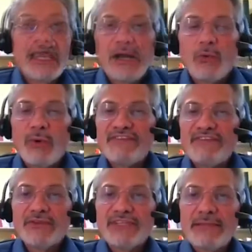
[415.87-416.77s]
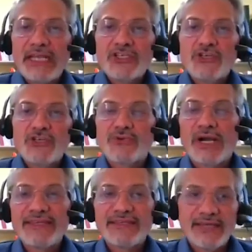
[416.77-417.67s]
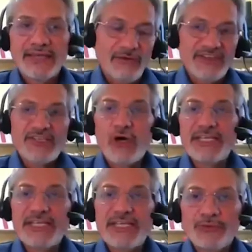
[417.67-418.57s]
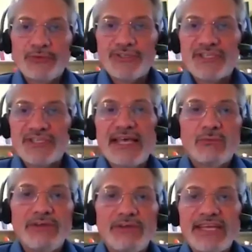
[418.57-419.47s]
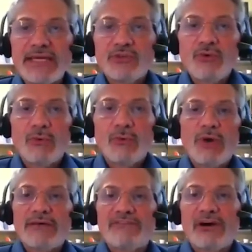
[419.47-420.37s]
When these content managers or architects from these early adopters, when they come to one of our